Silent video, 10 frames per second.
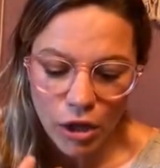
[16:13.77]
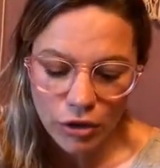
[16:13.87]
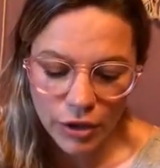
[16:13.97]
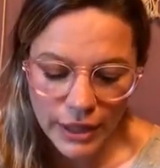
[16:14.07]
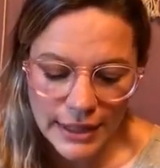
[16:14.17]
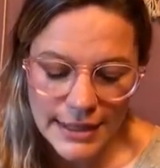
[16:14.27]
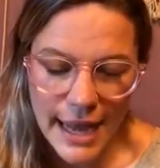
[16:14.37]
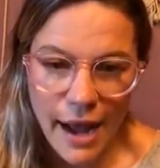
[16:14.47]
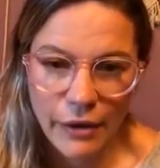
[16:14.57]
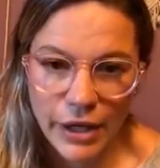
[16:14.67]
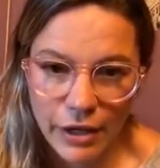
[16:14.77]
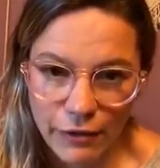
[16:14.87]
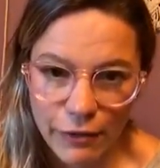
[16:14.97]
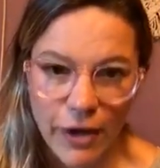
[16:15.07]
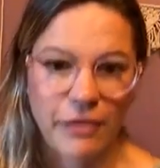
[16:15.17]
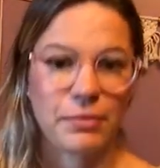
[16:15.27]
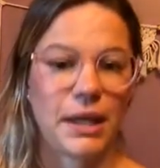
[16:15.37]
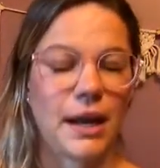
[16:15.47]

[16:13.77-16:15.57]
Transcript: looking down and in front of me,